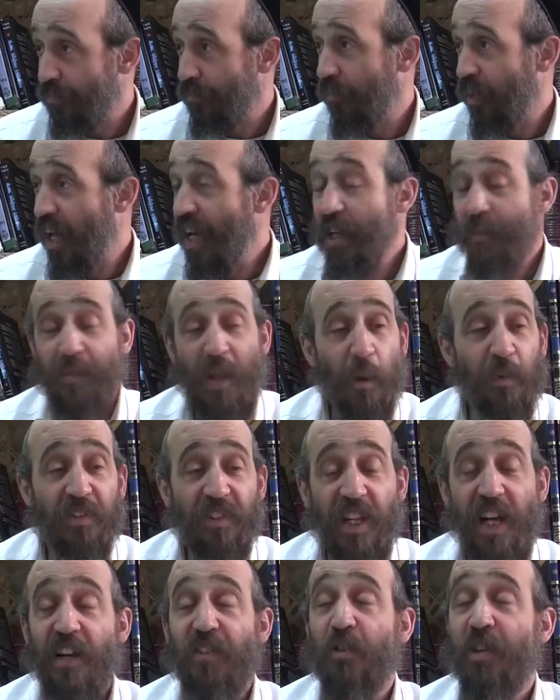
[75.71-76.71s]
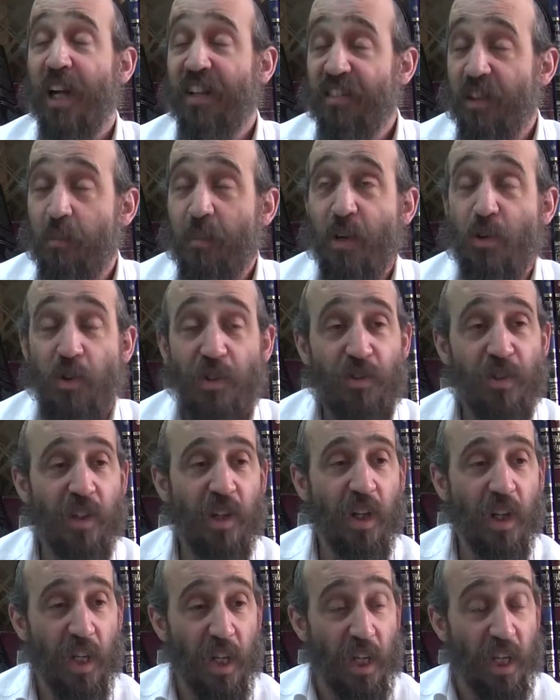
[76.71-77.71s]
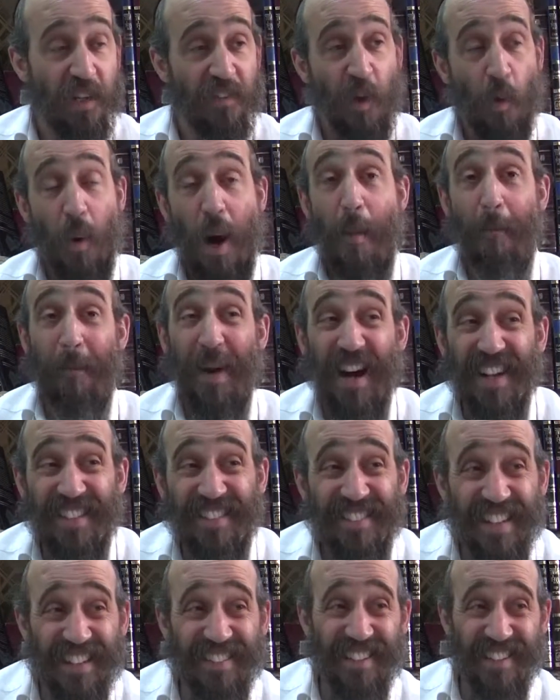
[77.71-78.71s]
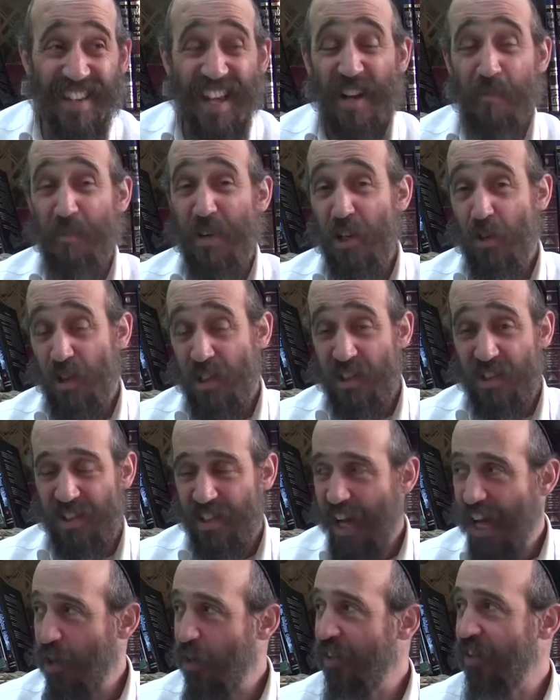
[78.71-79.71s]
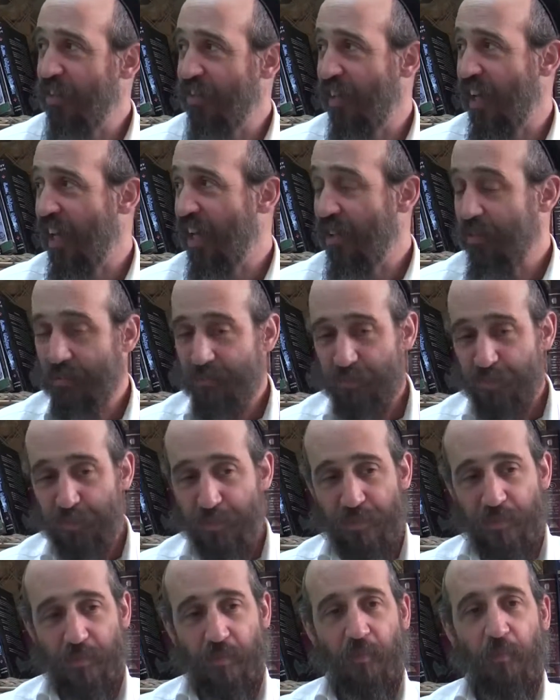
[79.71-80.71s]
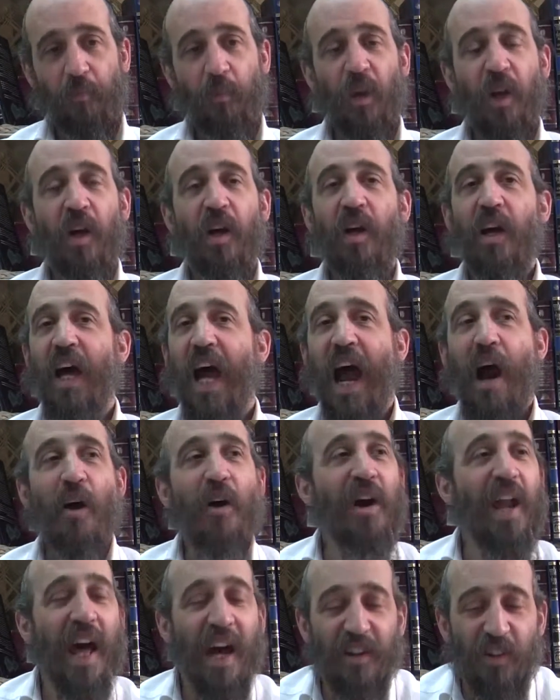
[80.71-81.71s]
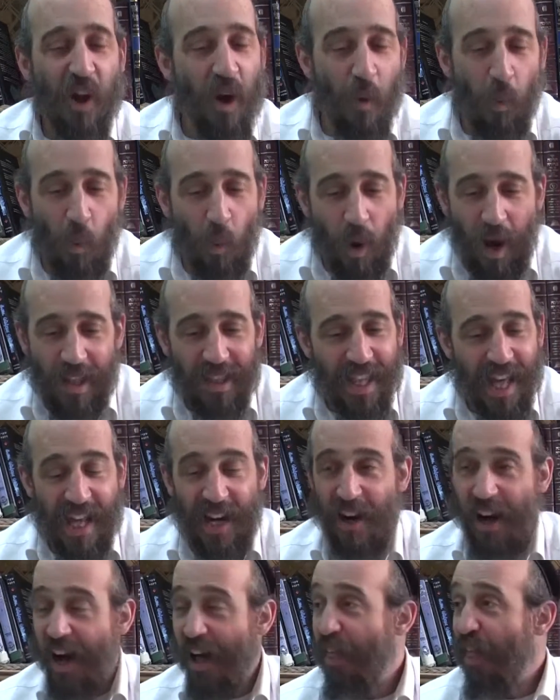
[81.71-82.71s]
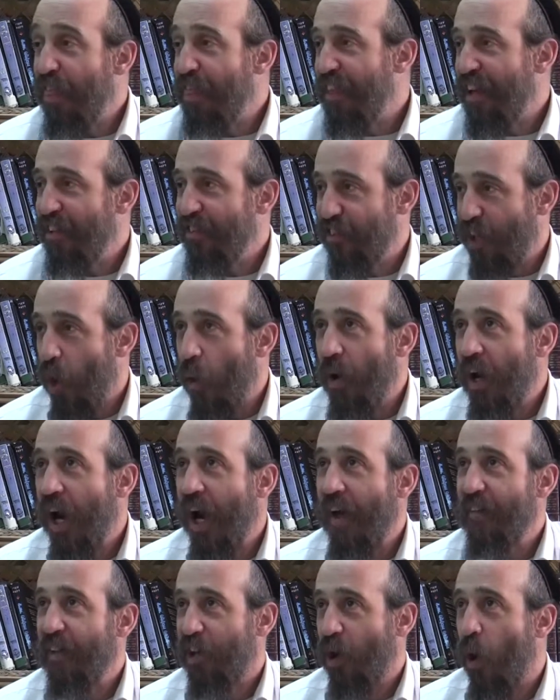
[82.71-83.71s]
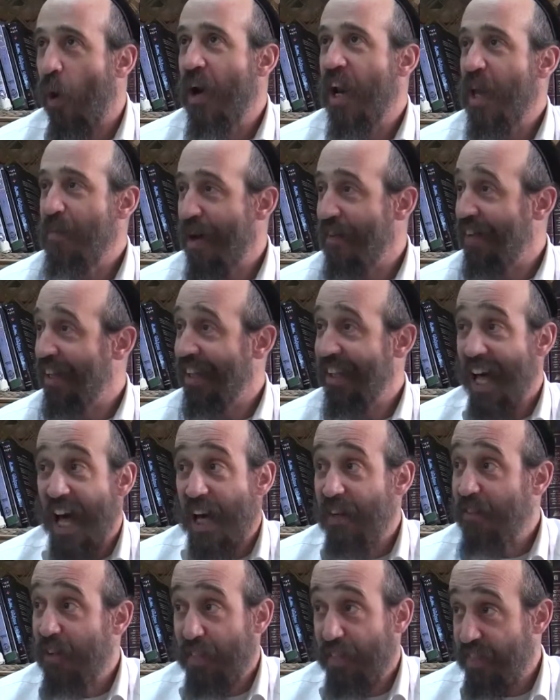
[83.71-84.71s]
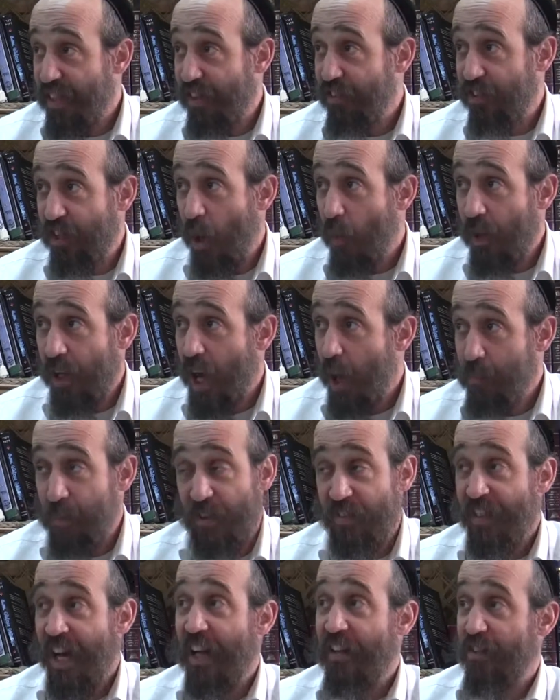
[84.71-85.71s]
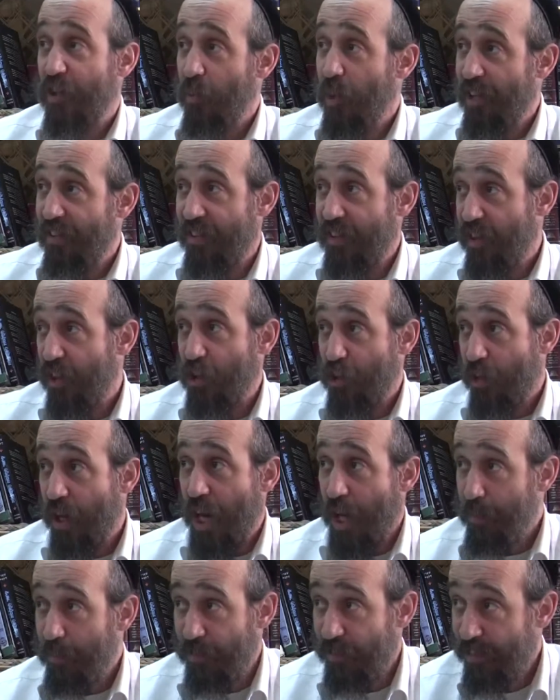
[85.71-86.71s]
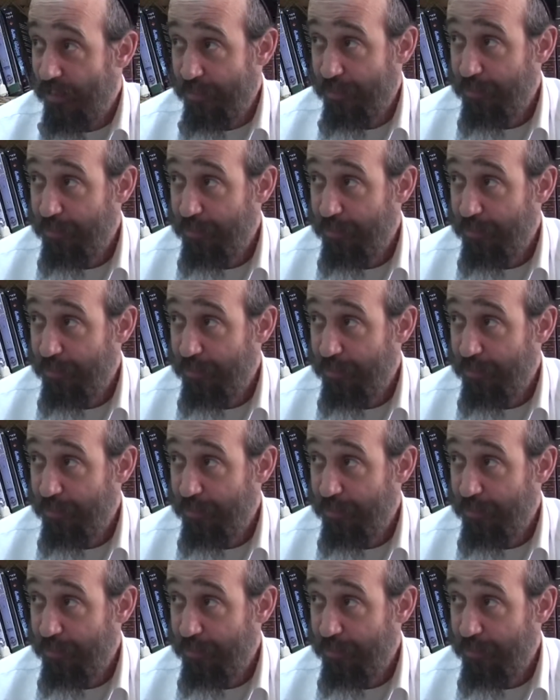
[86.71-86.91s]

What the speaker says: Okay, that was the answer. That's the Midrash. The Ramban says on that Midrash, I don't understand. Aaron had a lot of other things going on. The Kohanim have a lot of other things going on besides the rest of the tribes.